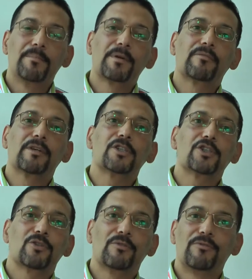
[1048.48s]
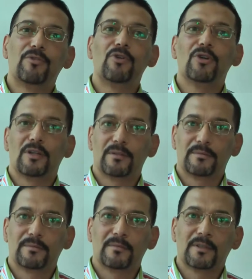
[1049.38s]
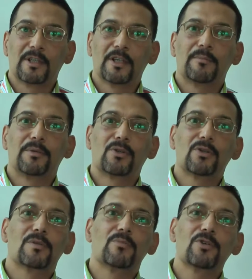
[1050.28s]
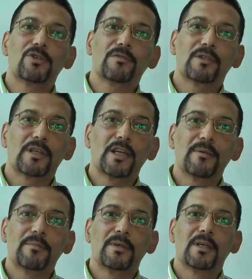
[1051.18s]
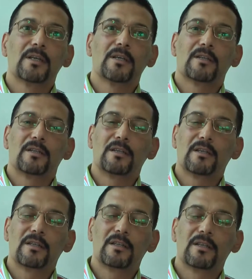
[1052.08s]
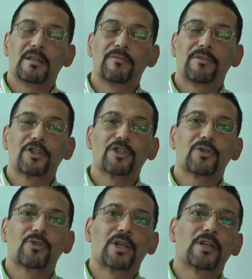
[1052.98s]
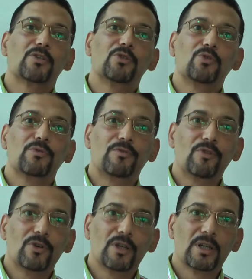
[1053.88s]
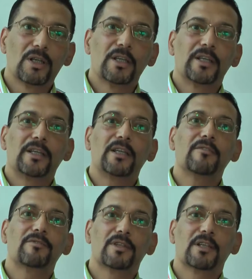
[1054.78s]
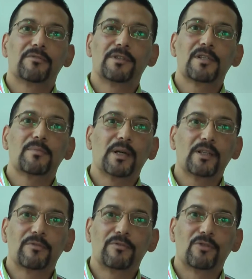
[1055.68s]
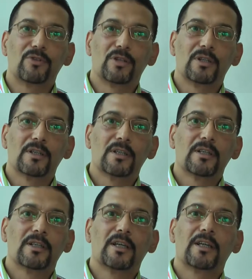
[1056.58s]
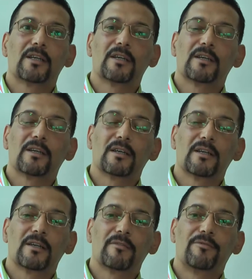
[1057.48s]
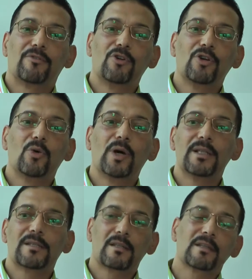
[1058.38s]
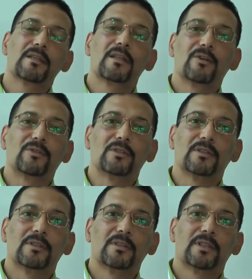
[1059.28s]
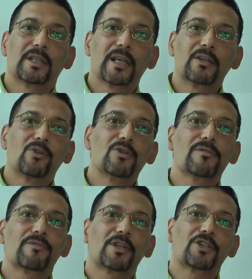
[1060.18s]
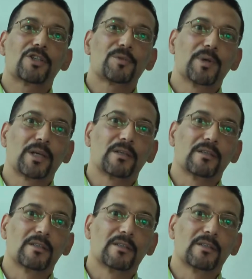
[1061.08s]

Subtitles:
prevention of fall, because most of the time the fracture occurred due to fall, even if it is mild fall, like fall while sitting down. It can cause fracture spine,